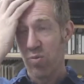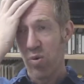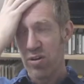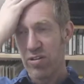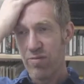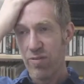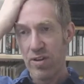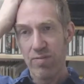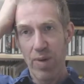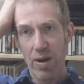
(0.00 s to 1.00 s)
wards
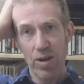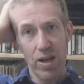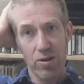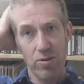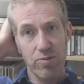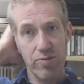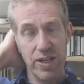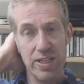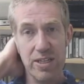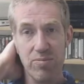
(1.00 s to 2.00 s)
full of polio
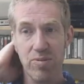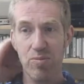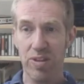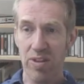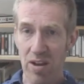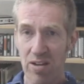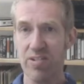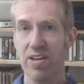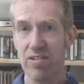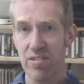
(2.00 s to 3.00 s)
victims with
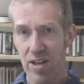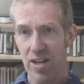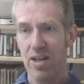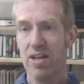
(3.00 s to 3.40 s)
nurses